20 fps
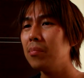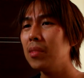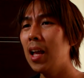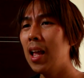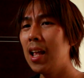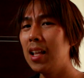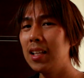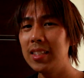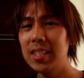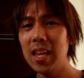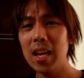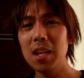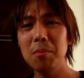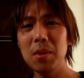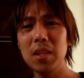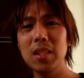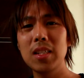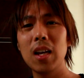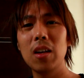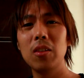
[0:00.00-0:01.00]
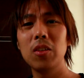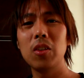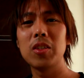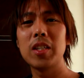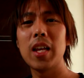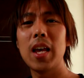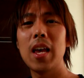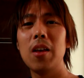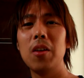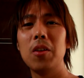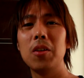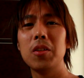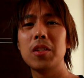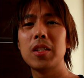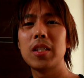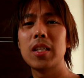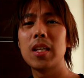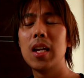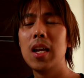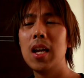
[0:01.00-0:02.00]
And Dead Men Tell No
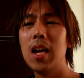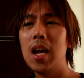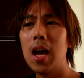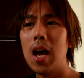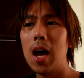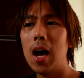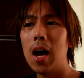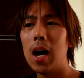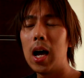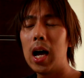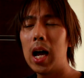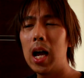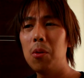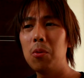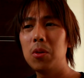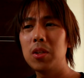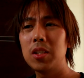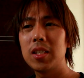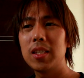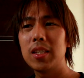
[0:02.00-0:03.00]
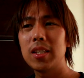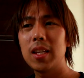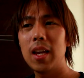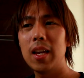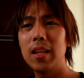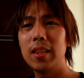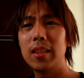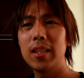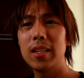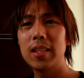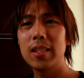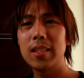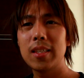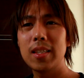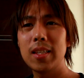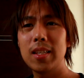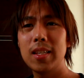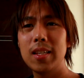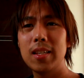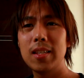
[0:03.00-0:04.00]
Tales, I would say
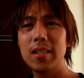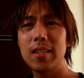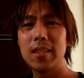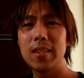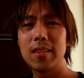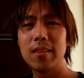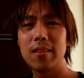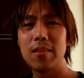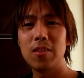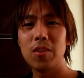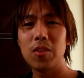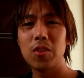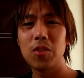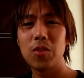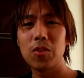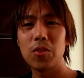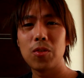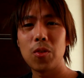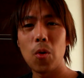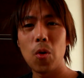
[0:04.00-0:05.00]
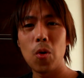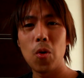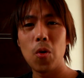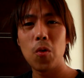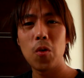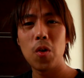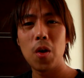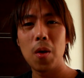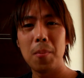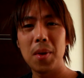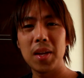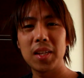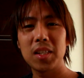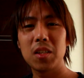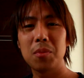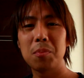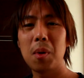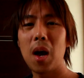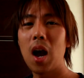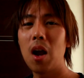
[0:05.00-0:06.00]
this is the third
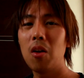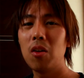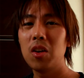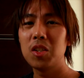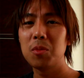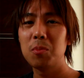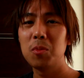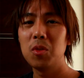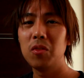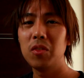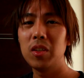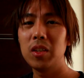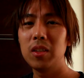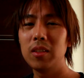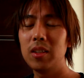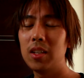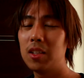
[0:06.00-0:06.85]
best Pirates movie.